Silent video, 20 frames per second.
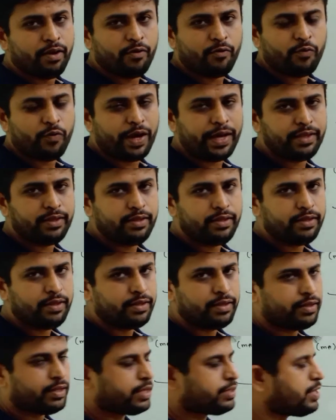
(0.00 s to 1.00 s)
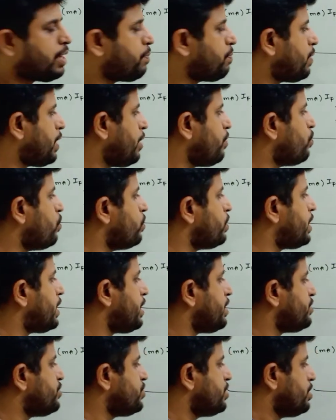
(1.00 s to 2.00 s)
when the supply
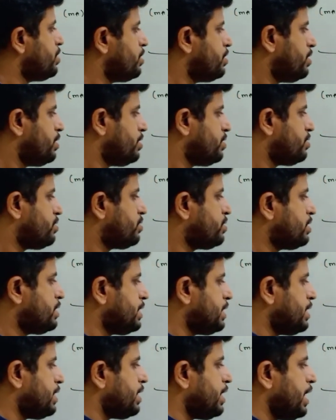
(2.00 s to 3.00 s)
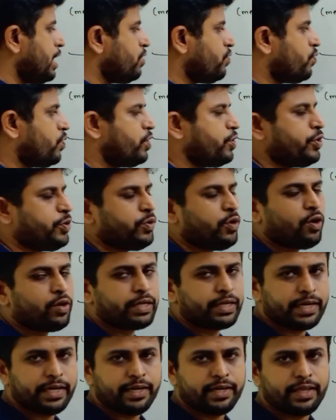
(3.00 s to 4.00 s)
voltage is equal to or
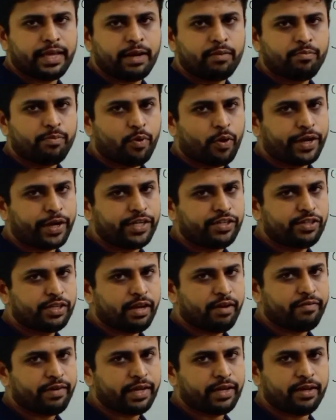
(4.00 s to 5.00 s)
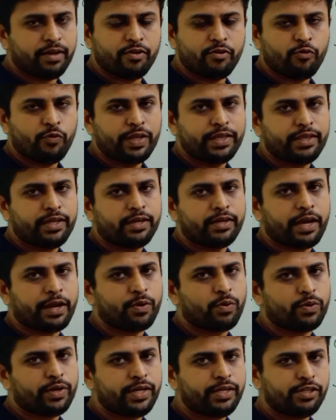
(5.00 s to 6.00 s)
greater than 0.7 when the
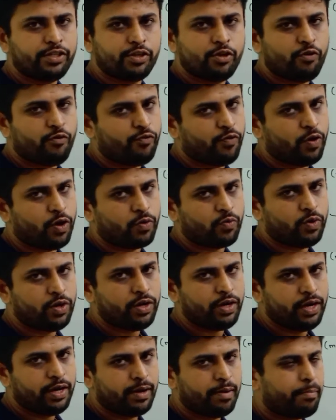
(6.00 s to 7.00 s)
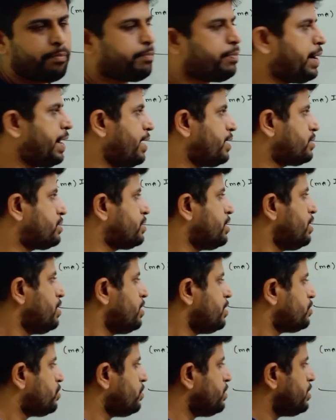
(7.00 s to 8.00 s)
diode is forward biased.
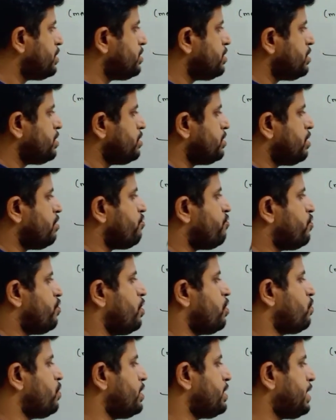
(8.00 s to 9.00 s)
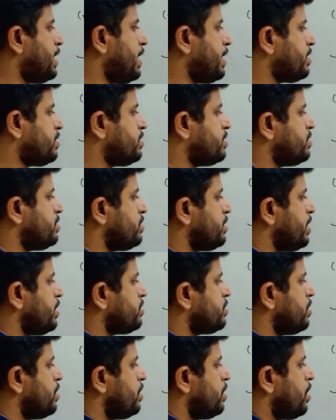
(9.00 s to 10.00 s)
So this is the forward
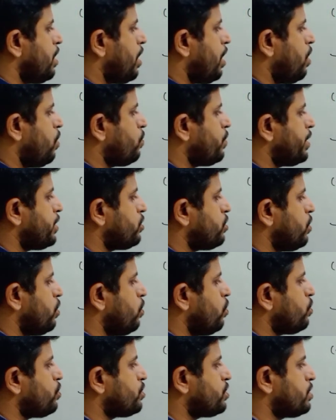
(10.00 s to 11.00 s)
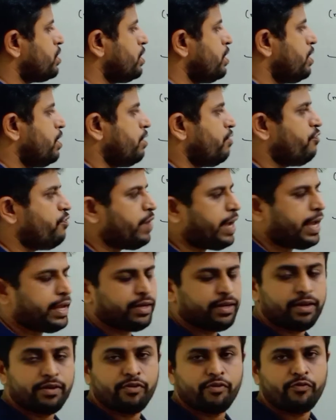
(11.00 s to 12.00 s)
characteristics, how it looks
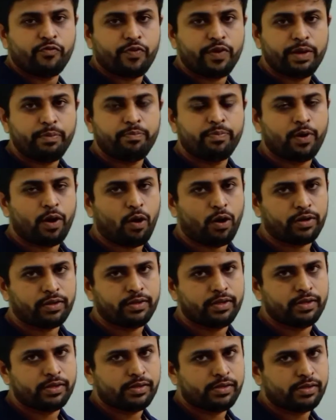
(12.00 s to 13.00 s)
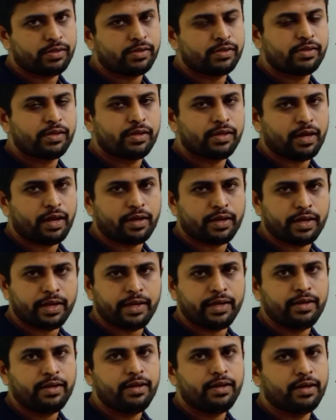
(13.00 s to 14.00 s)
when we plot this
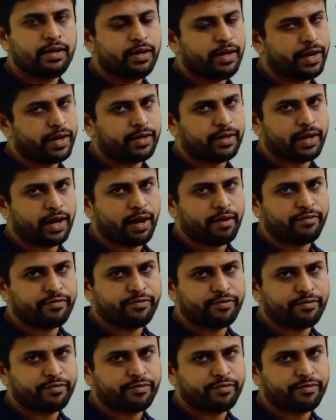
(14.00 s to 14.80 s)
in a graph.